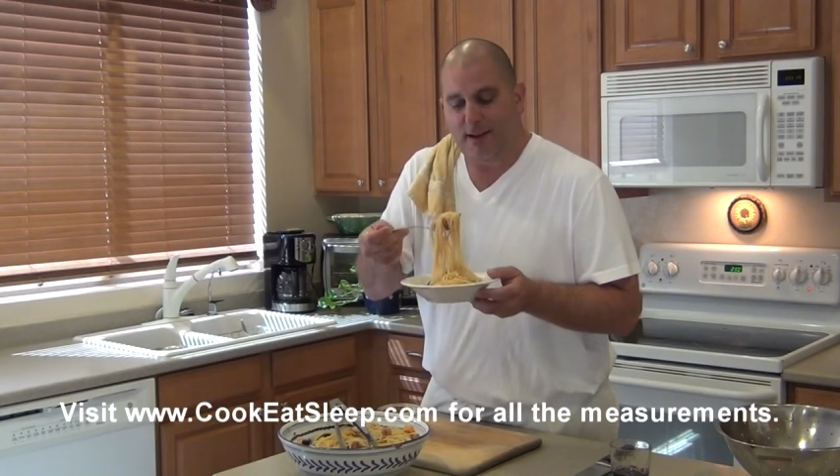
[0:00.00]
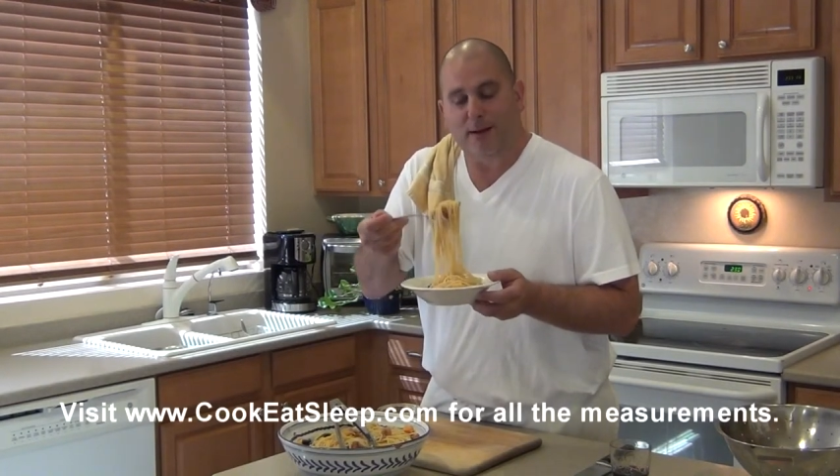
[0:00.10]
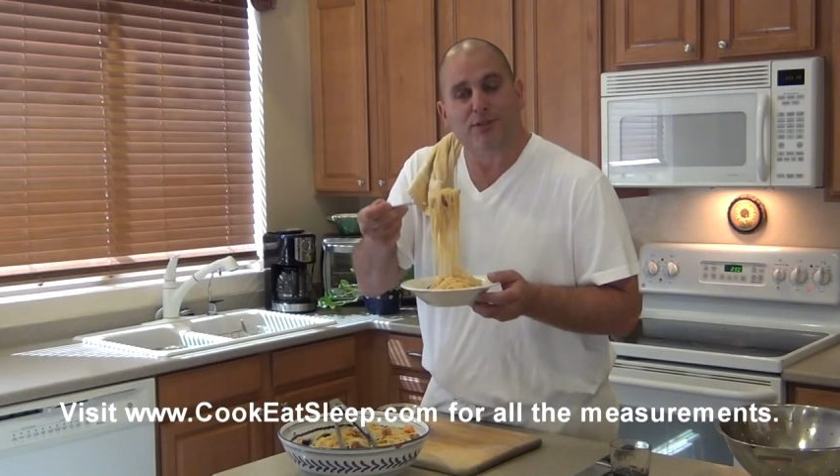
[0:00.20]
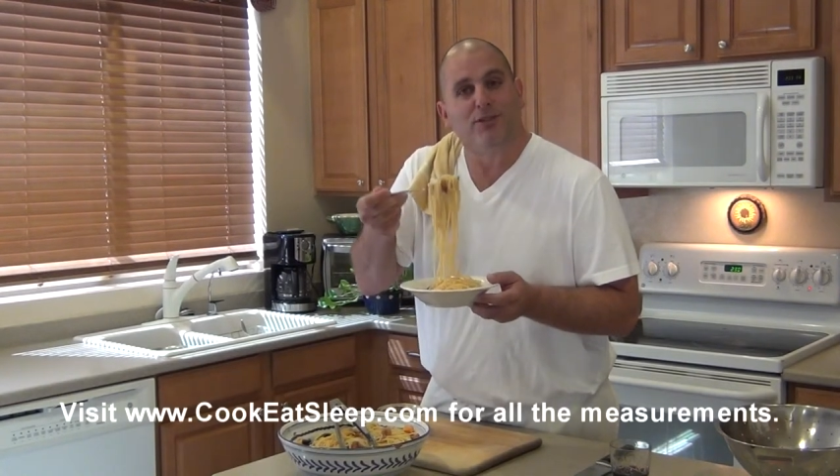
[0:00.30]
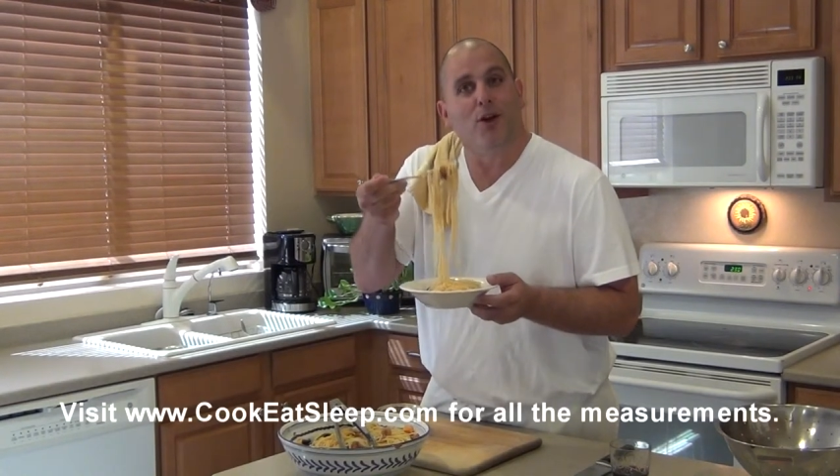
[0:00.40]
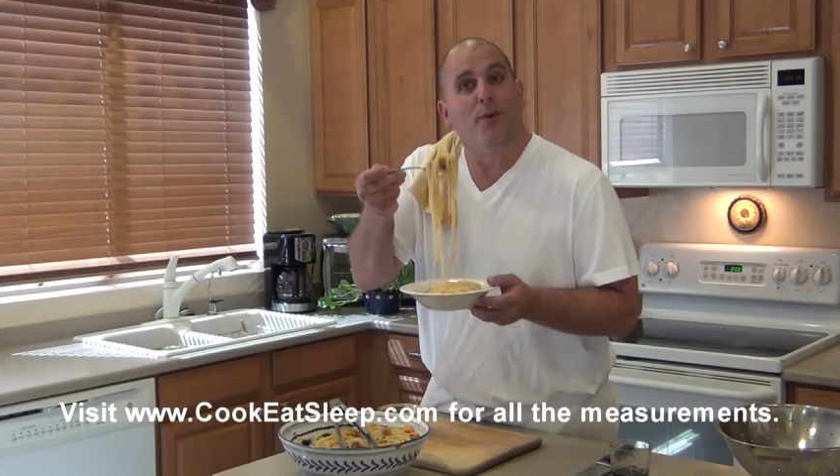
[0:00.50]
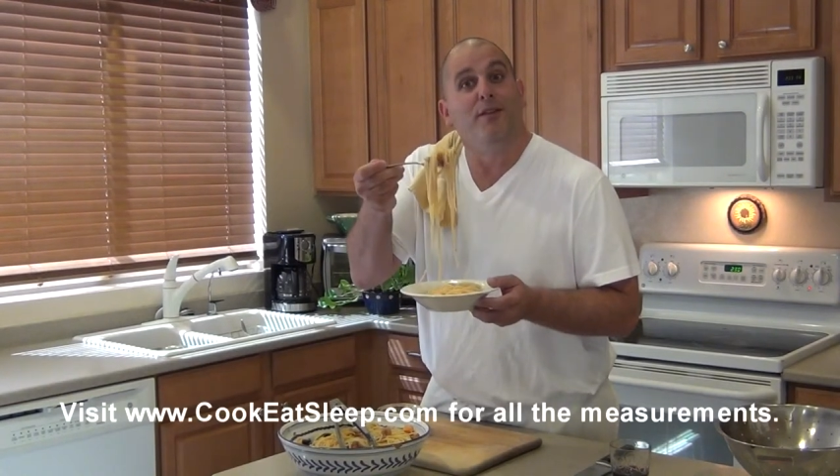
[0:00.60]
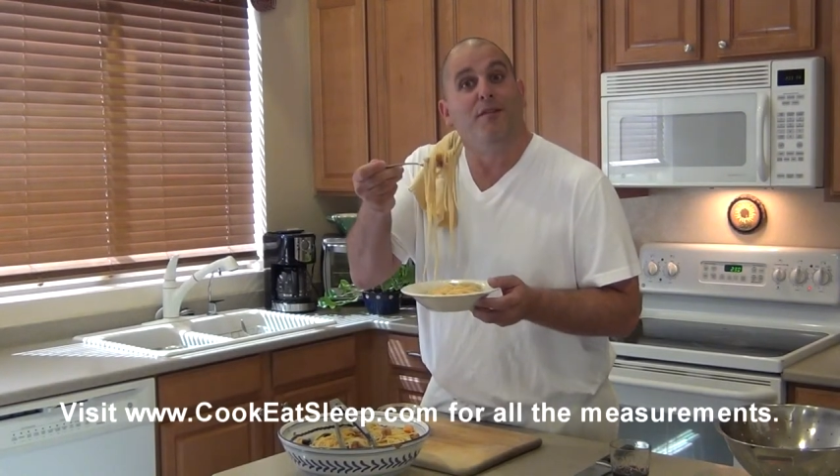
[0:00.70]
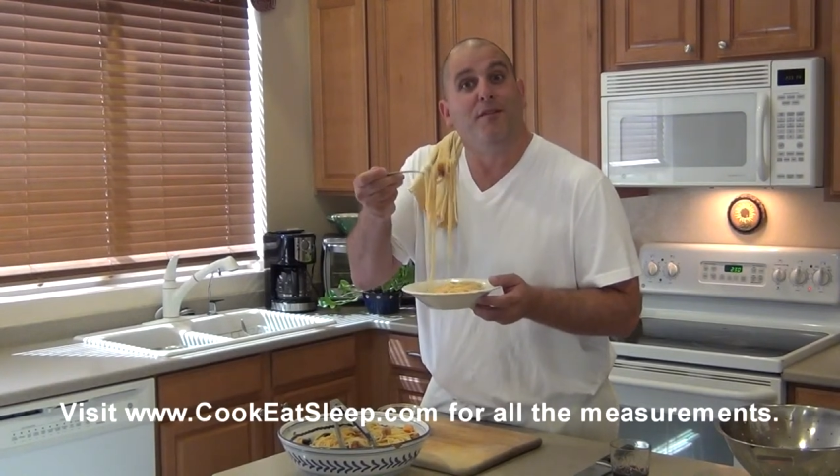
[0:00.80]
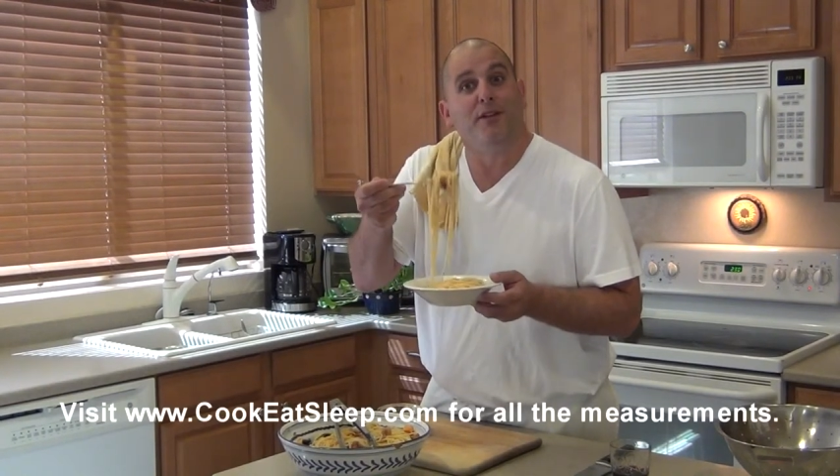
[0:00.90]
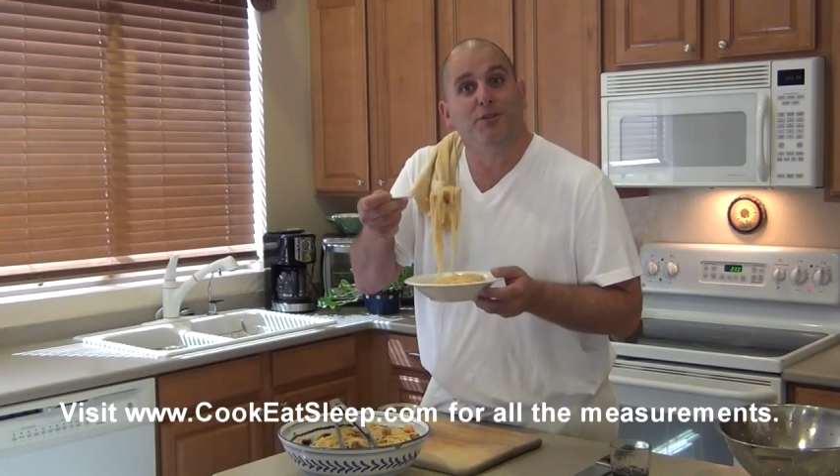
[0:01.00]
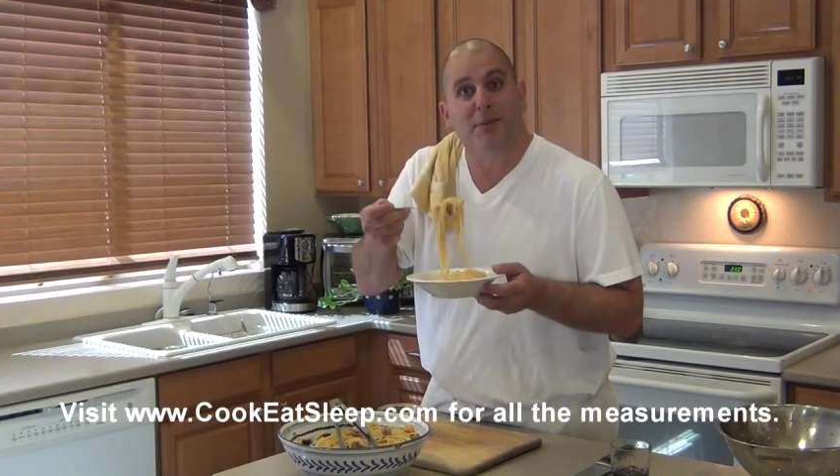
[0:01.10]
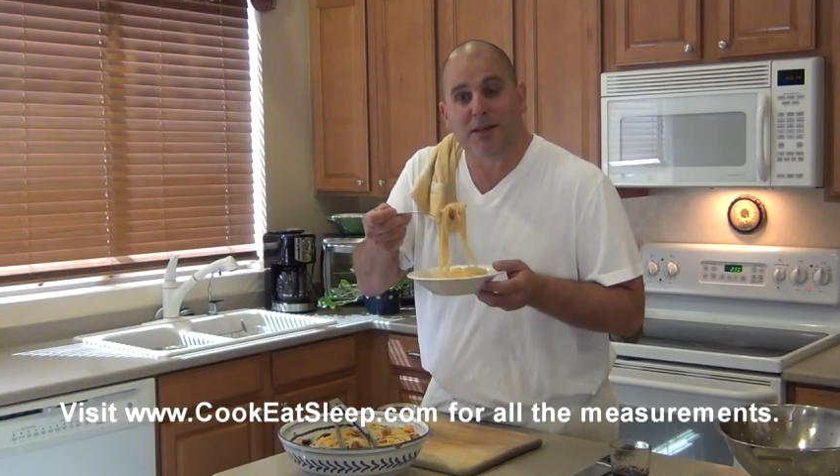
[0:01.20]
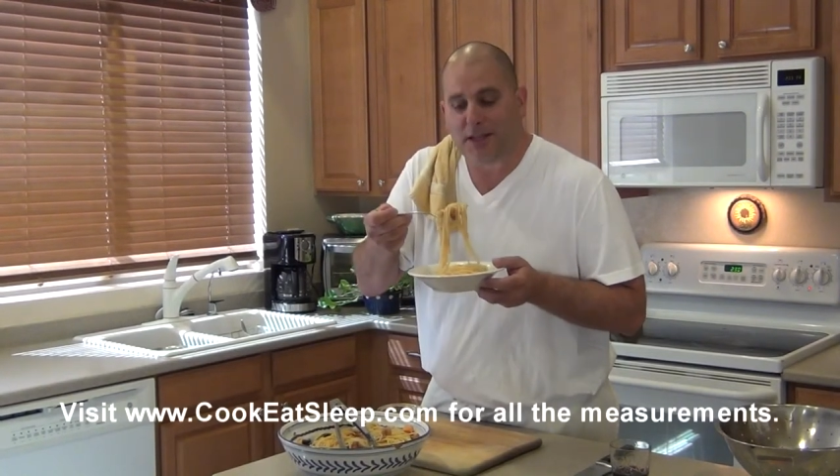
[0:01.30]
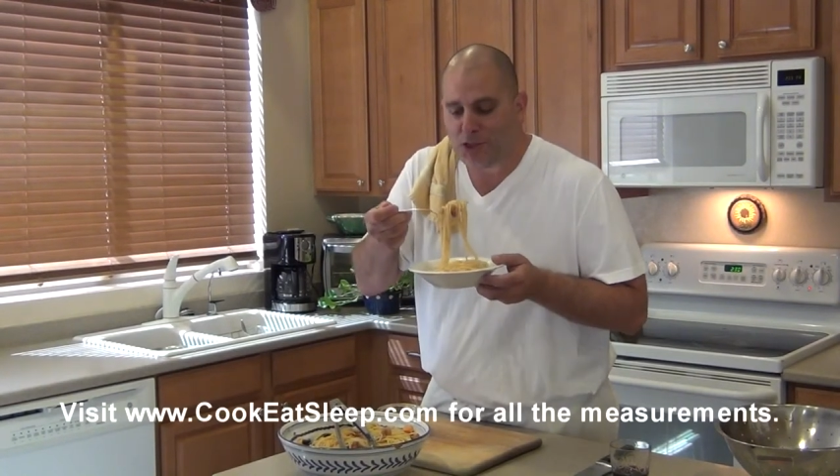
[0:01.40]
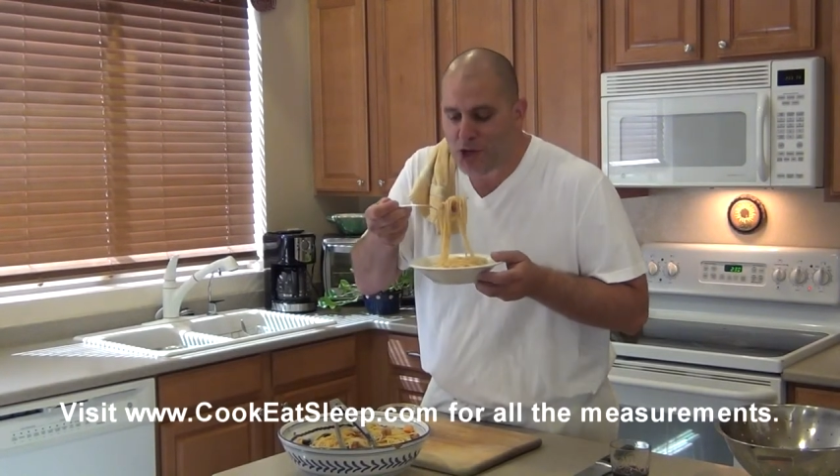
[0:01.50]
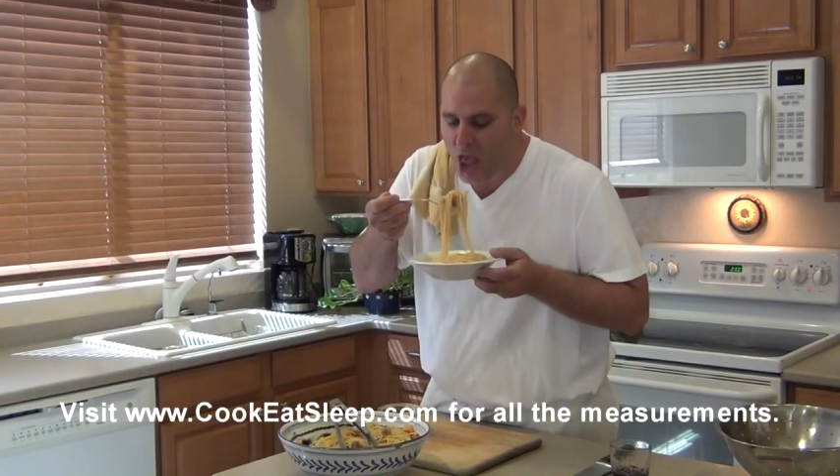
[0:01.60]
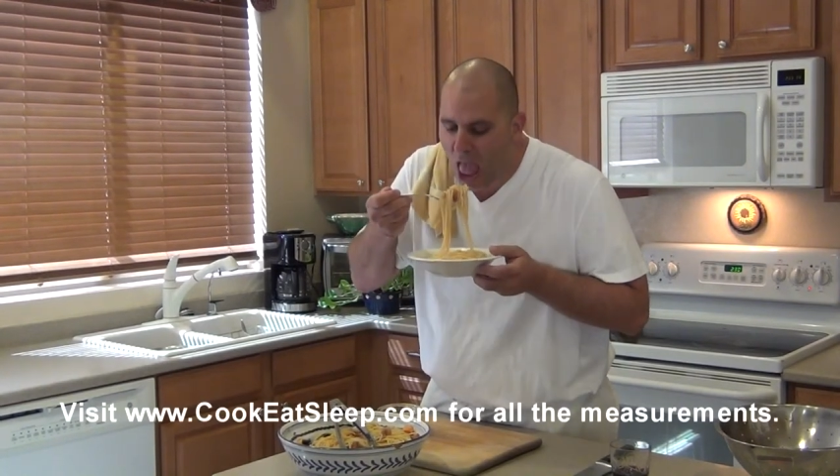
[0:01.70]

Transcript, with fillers: I'm just going to finish my dish.